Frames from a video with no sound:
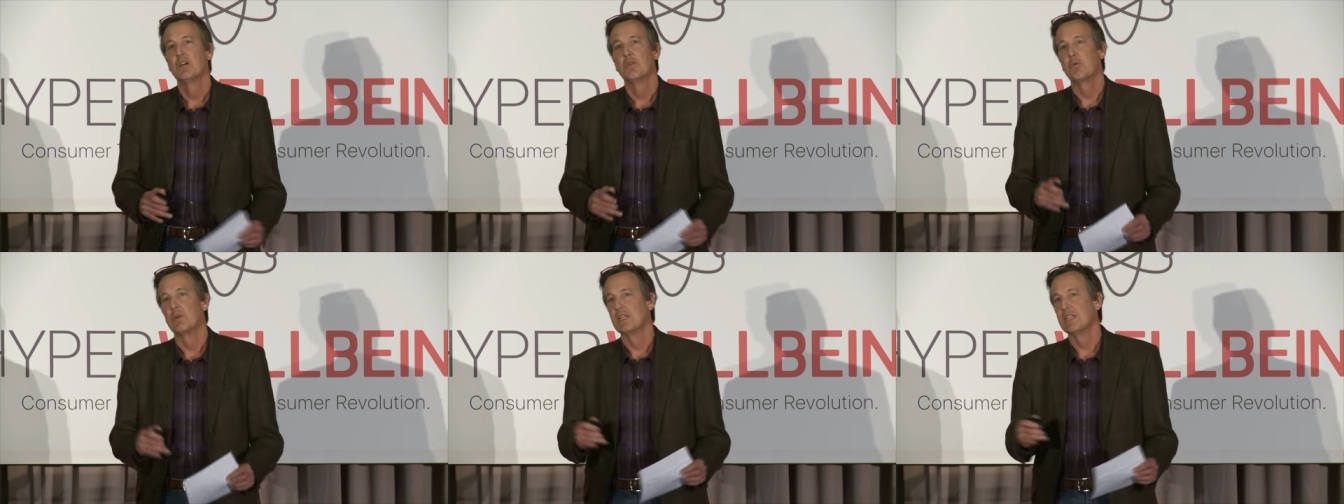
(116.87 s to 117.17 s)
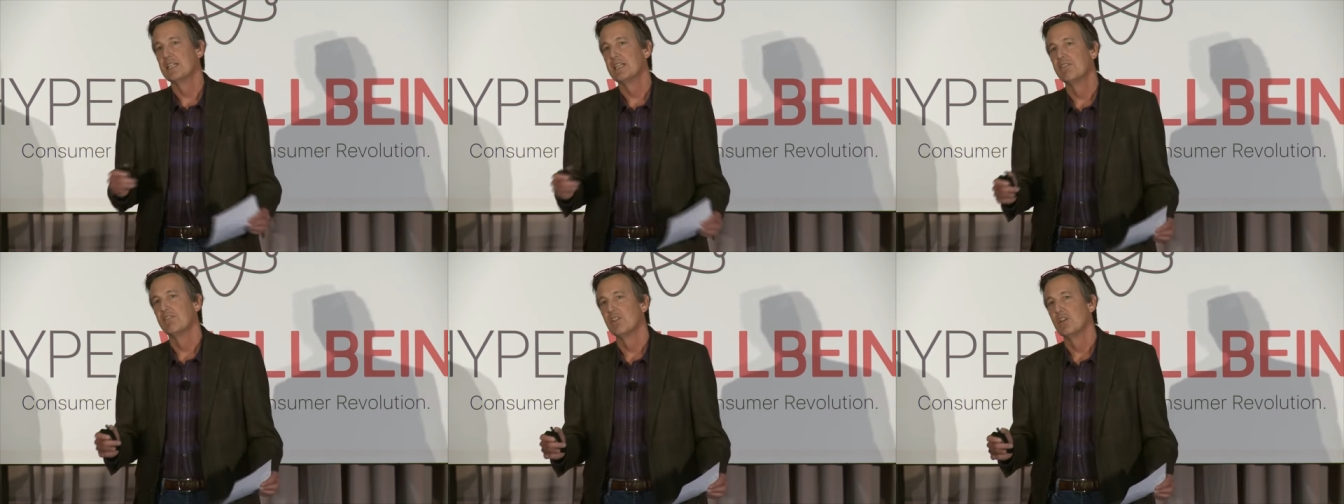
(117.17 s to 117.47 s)
we
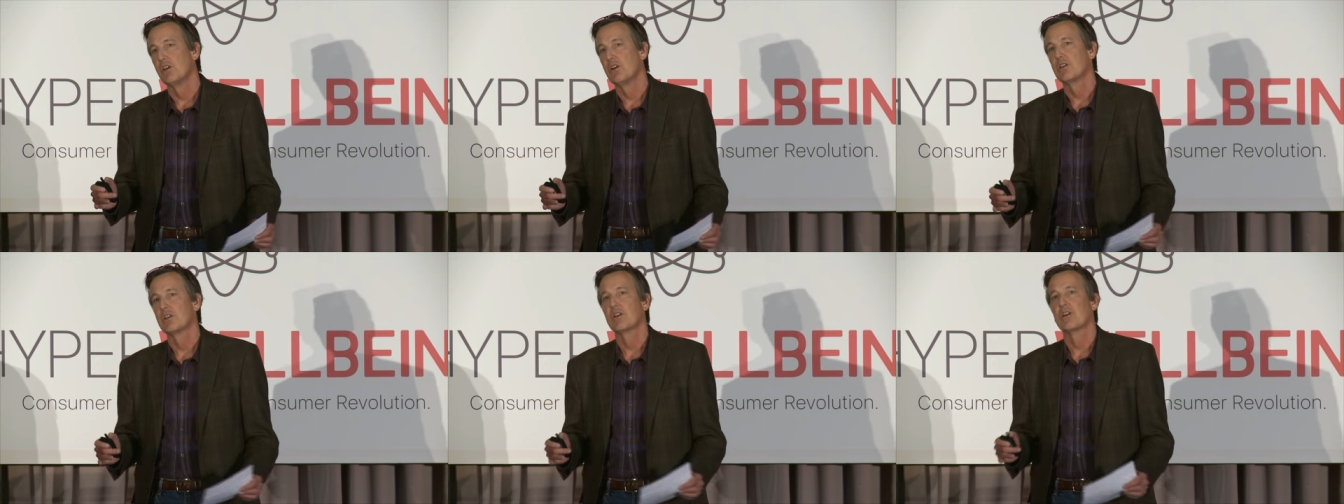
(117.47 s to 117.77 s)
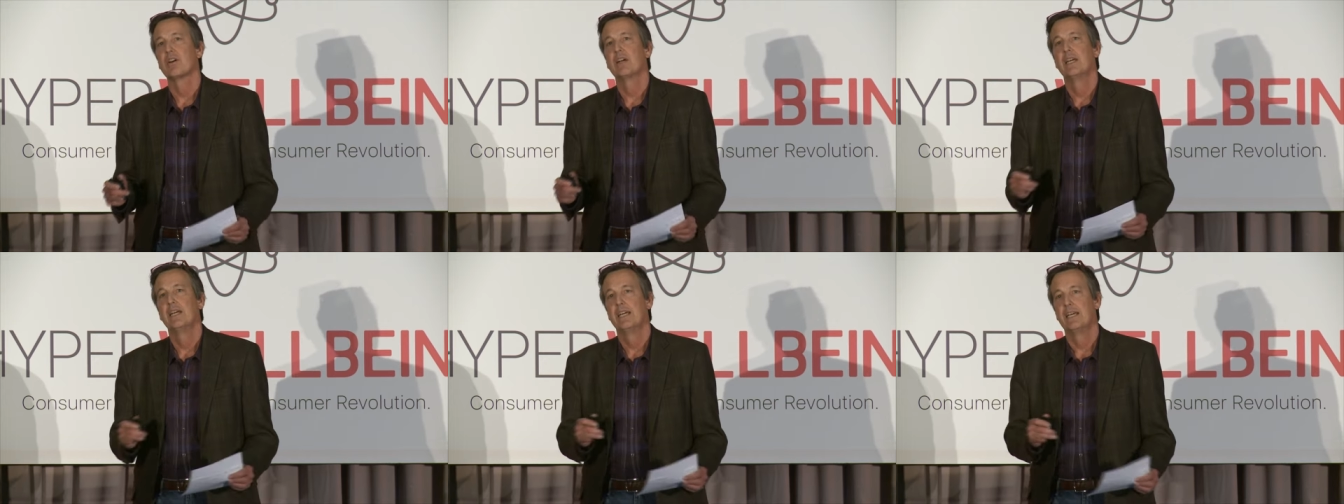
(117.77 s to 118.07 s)
live
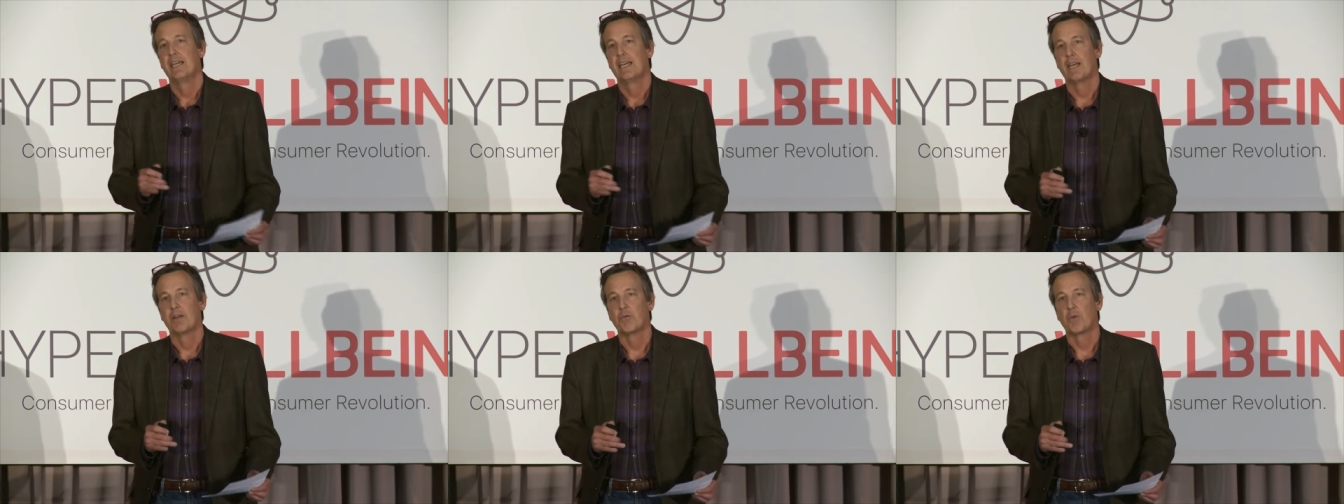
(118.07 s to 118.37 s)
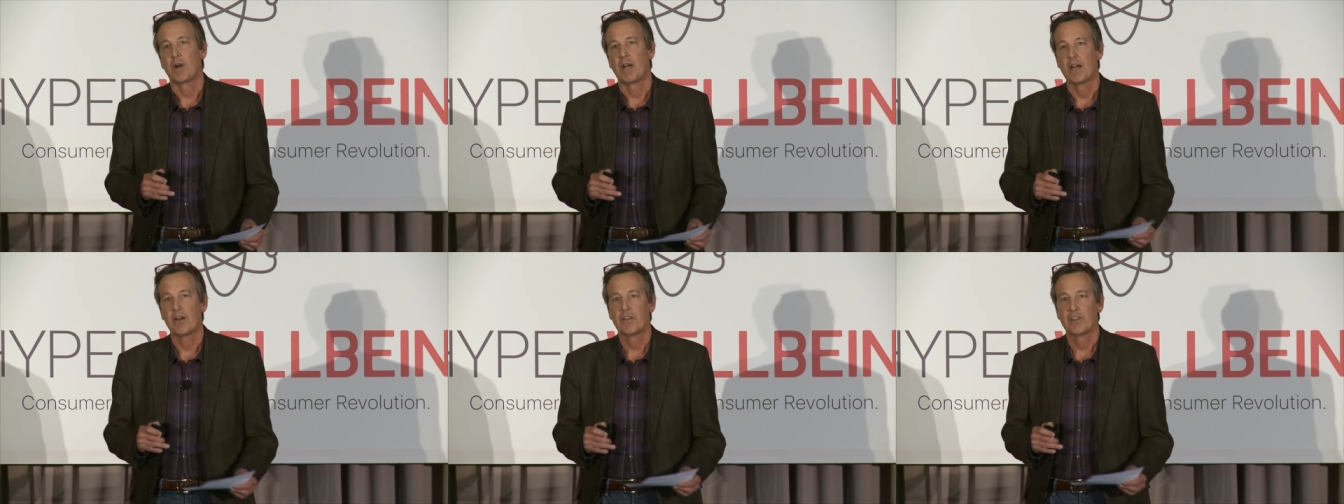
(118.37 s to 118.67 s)
longer, and
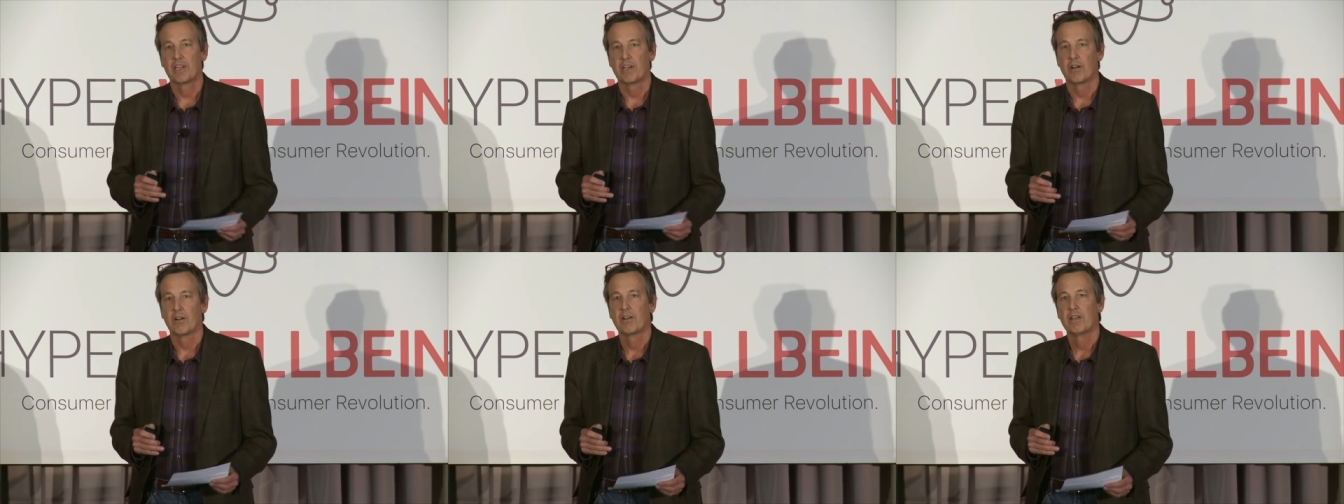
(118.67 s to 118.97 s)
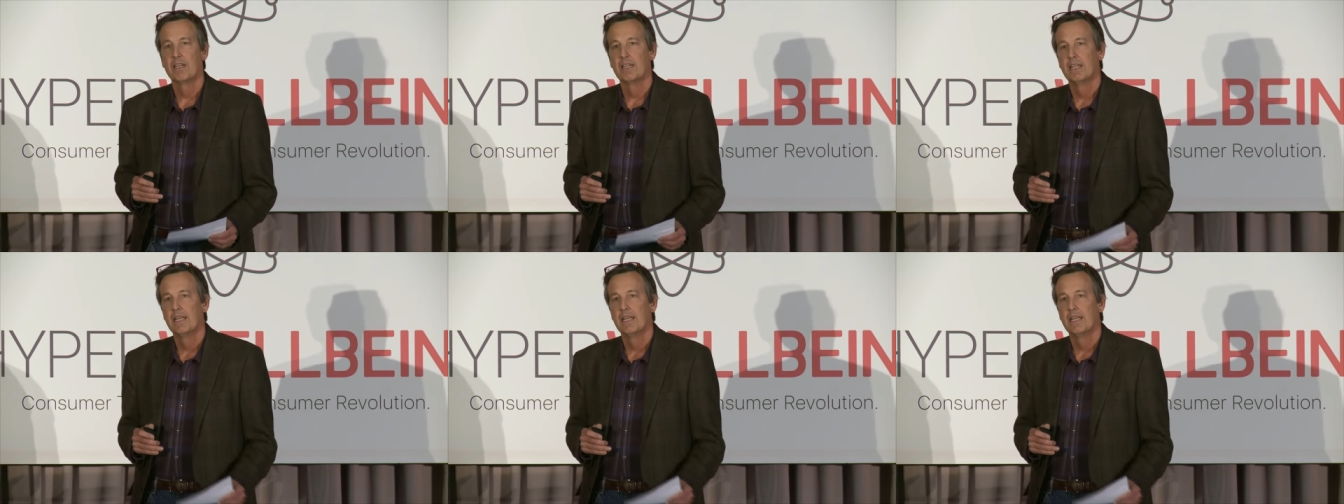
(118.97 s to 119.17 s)
we're healthier.